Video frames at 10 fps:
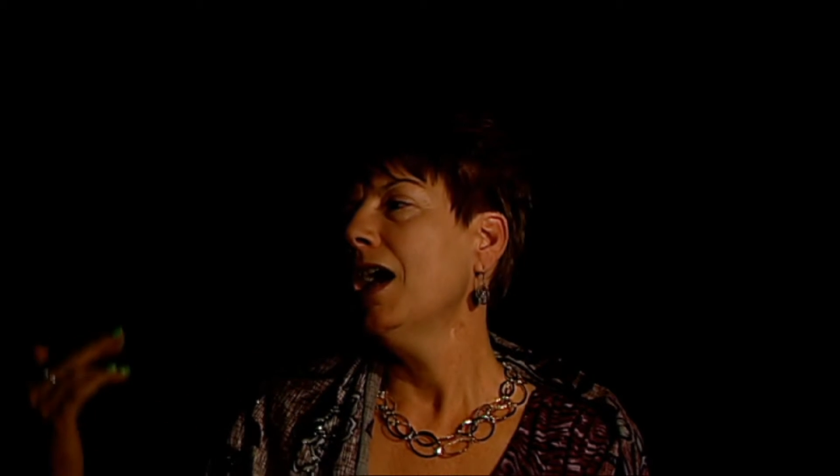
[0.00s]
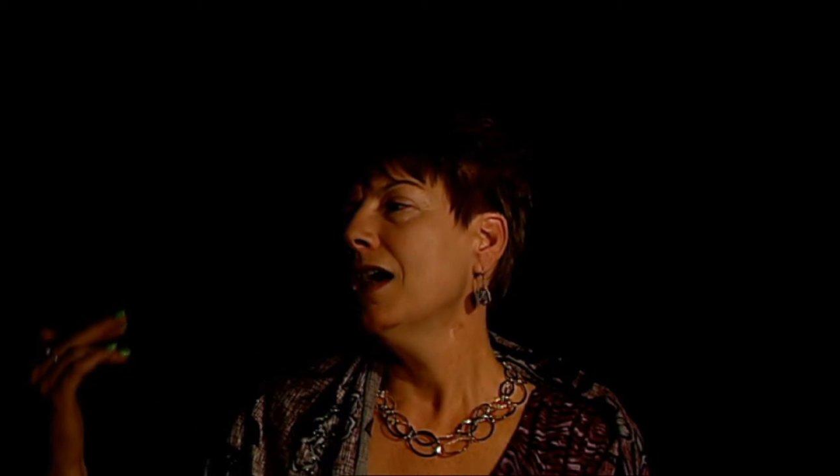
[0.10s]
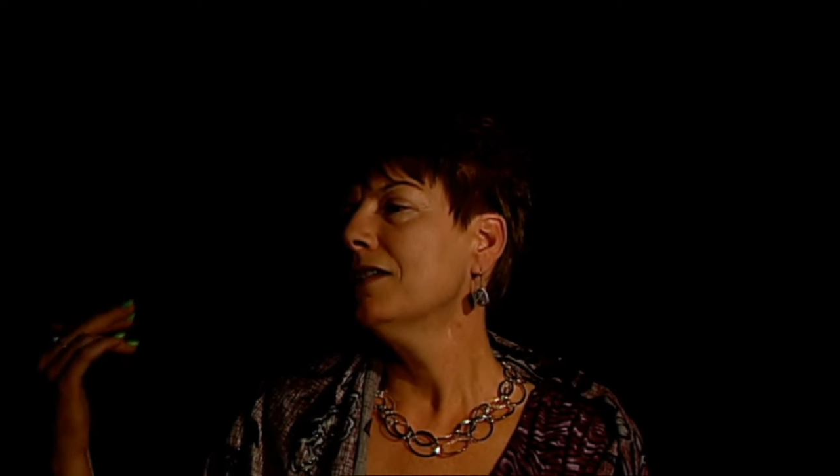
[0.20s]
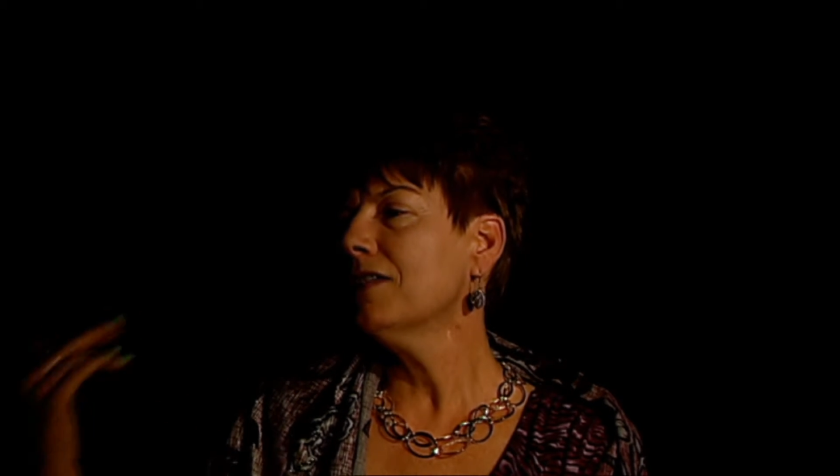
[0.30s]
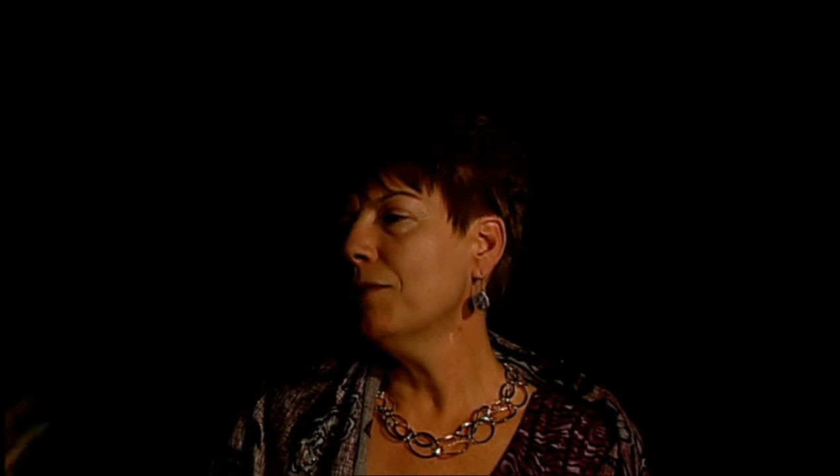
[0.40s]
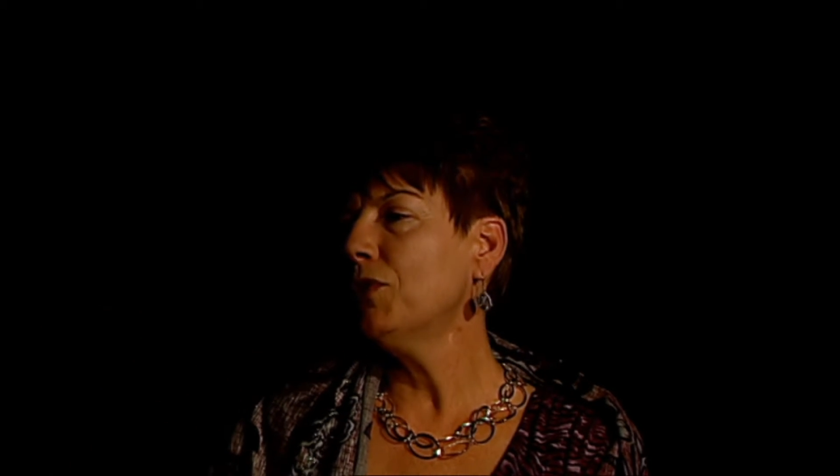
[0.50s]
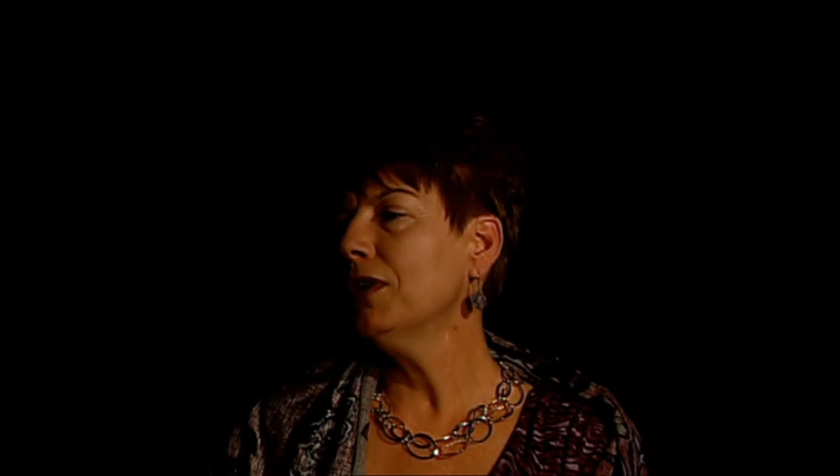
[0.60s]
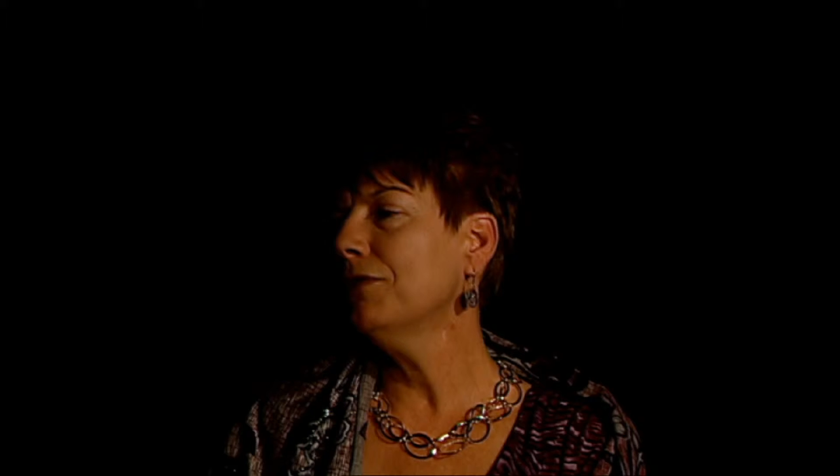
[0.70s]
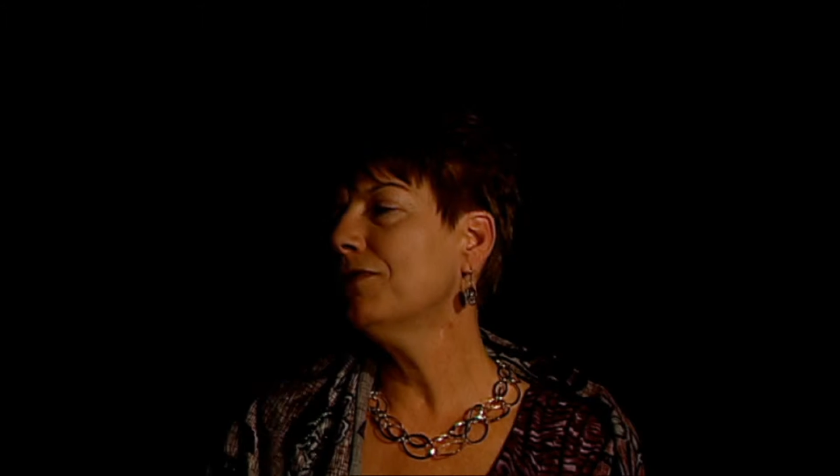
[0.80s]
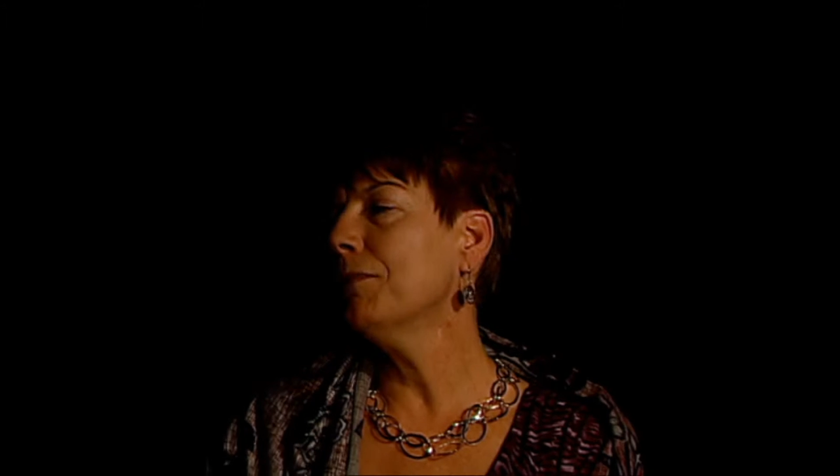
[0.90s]

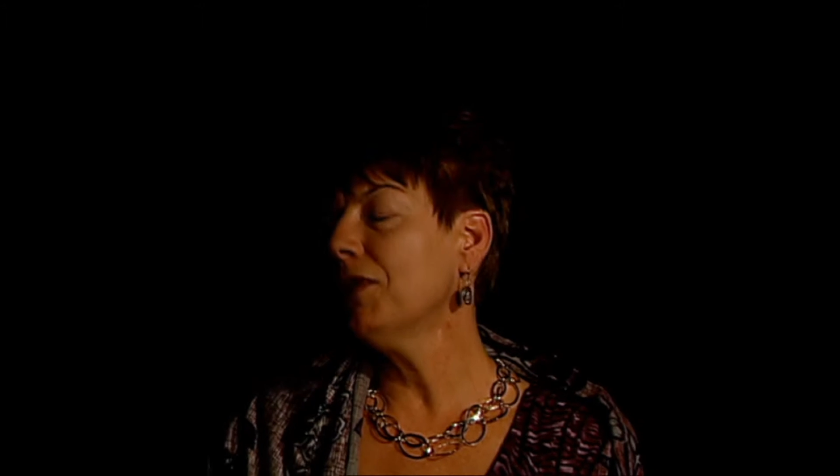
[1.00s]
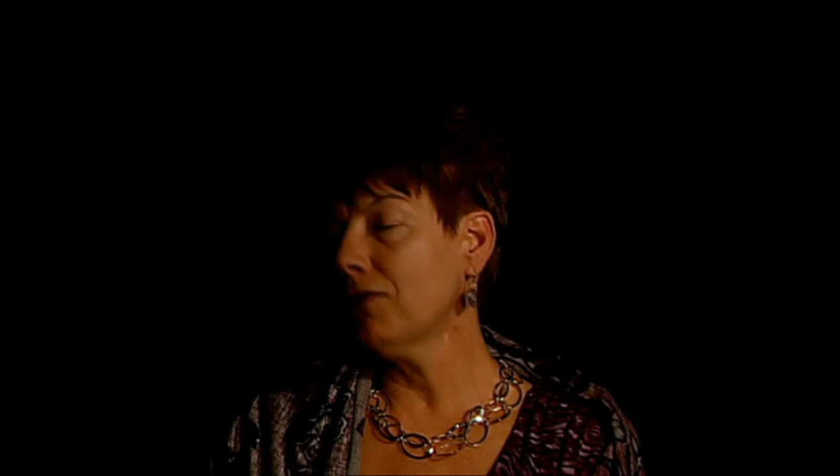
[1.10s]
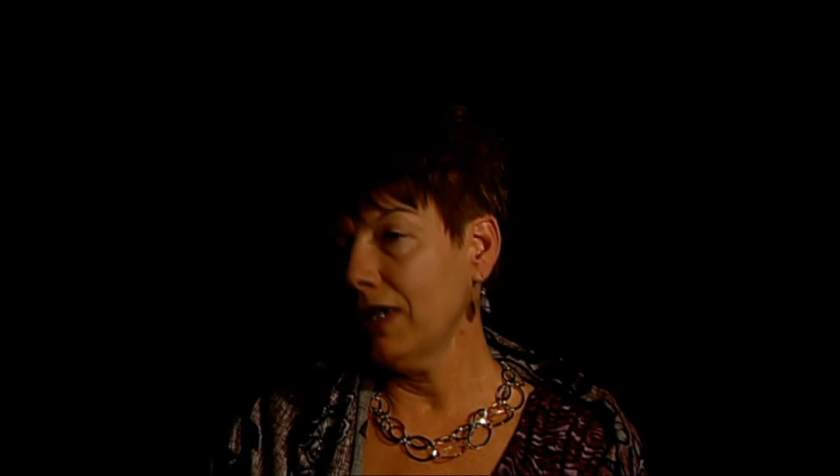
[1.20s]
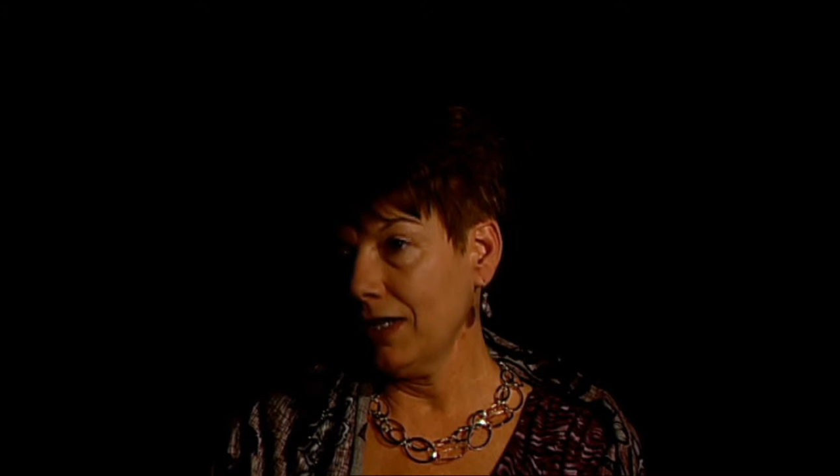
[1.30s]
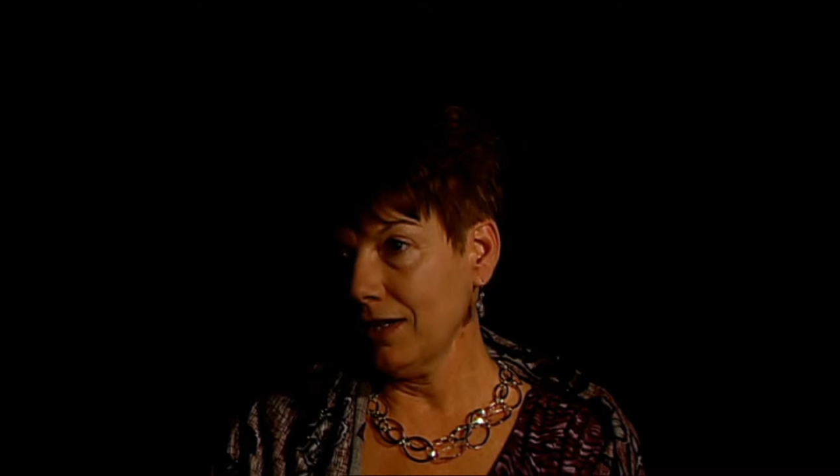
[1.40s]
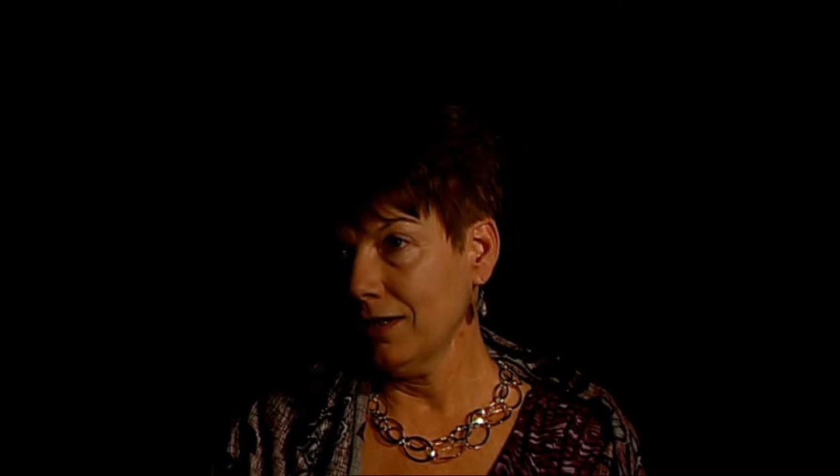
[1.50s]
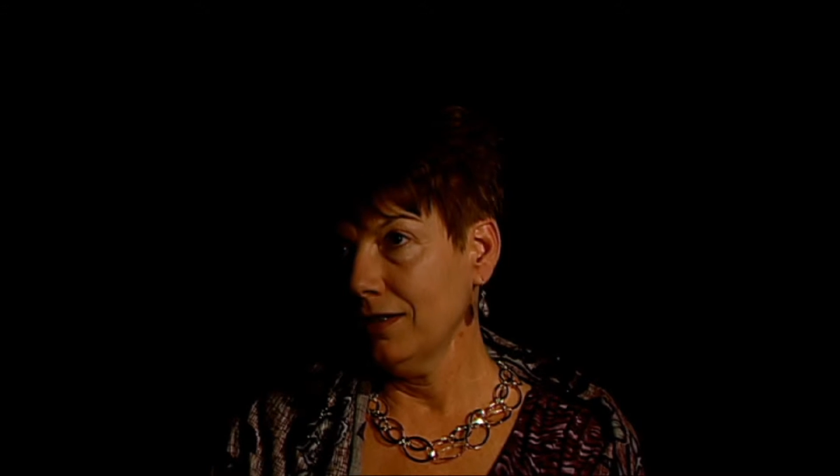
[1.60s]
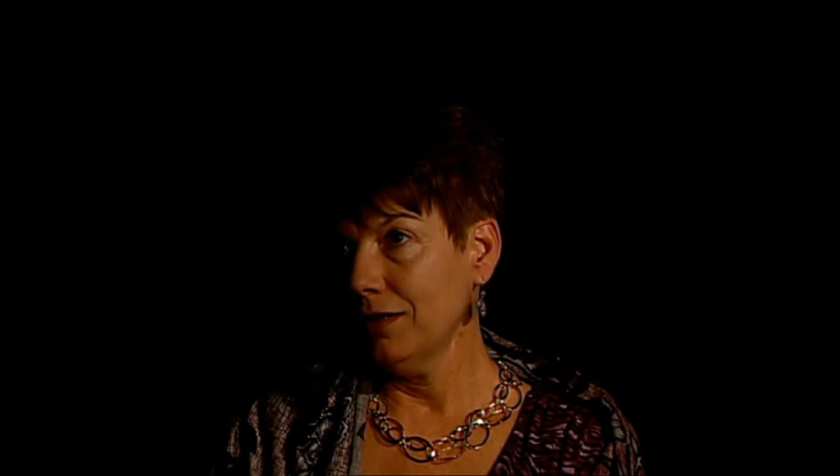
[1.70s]
someone from Eureka